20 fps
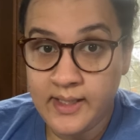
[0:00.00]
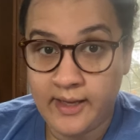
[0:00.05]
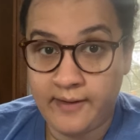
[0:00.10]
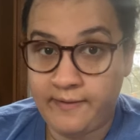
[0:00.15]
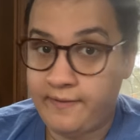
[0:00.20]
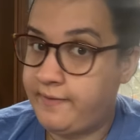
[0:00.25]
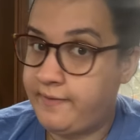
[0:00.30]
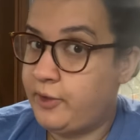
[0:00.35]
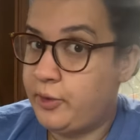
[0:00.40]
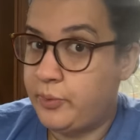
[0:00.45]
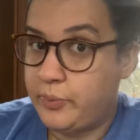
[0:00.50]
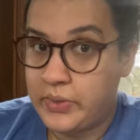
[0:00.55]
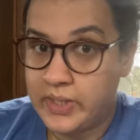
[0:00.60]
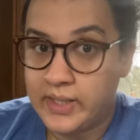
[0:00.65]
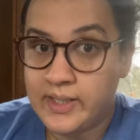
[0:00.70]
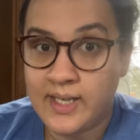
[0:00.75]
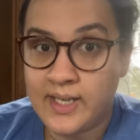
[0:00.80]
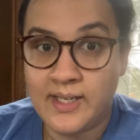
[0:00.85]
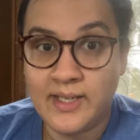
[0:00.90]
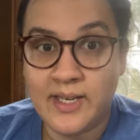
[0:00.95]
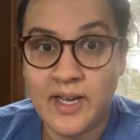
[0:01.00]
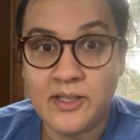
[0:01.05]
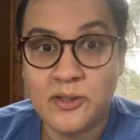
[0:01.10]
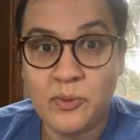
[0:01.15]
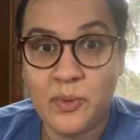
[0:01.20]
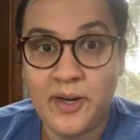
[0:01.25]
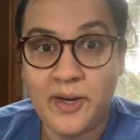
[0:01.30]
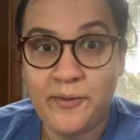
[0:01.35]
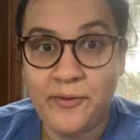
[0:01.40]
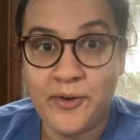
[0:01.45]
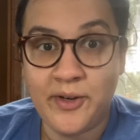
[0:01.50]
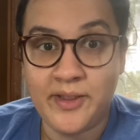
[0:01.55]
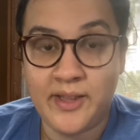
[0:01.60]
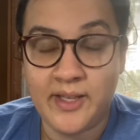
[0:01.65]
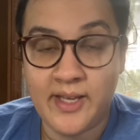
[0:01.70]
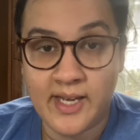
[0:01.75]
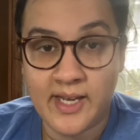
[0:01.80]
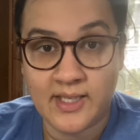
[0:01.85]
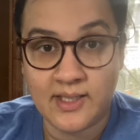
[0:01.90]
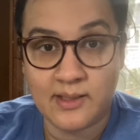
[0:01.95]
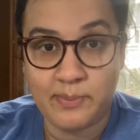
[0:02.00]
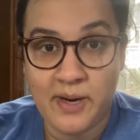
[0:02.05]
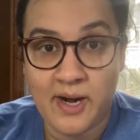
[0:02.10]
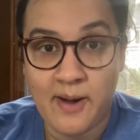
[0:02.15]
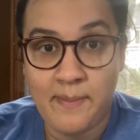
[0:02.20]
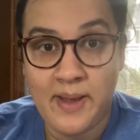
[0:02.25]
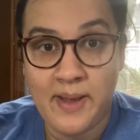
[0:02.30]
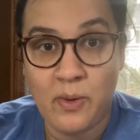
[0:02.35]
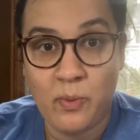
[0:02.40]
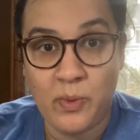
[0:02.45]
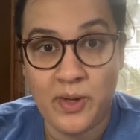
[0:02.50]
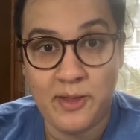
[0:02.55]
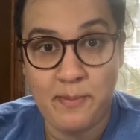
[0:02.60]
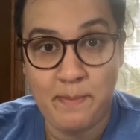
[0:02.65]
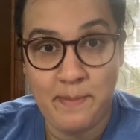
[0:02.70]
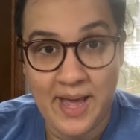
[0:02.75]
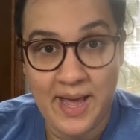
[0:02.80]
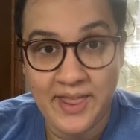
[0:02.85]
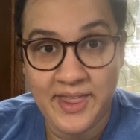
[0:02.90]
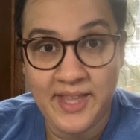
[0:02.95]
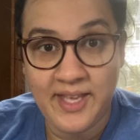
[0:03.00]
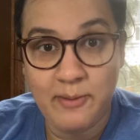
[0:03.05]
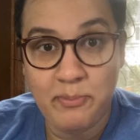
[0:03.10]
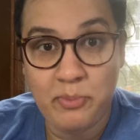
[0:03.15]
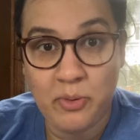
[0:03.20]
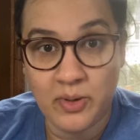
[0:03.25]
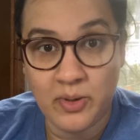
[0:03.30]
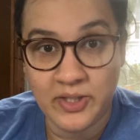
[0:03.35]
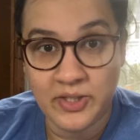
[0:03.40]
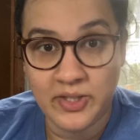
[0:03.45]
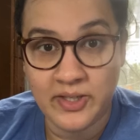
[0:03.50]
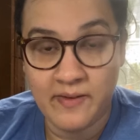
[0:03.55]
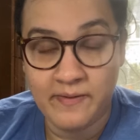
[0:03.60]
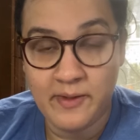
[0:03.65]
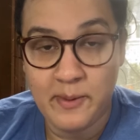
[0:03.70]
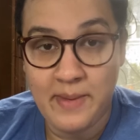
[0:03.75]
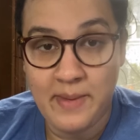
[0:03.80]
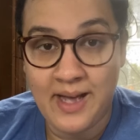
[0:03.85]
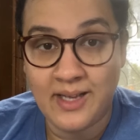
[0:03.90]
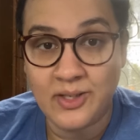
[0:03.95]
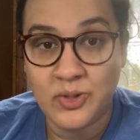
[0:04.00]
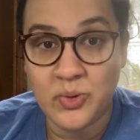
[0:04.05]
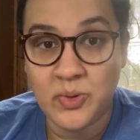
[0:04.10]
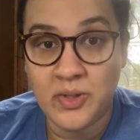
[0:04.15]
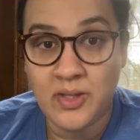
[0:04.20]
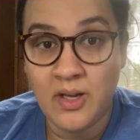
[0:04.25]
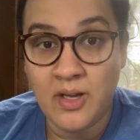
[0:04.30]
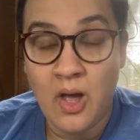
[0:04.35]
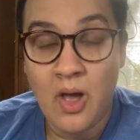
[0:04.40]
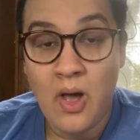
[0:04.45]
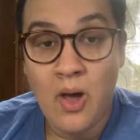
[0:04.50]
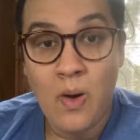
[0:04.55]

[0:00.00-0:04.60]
if you did conduct one for the experiment with method portion of the module,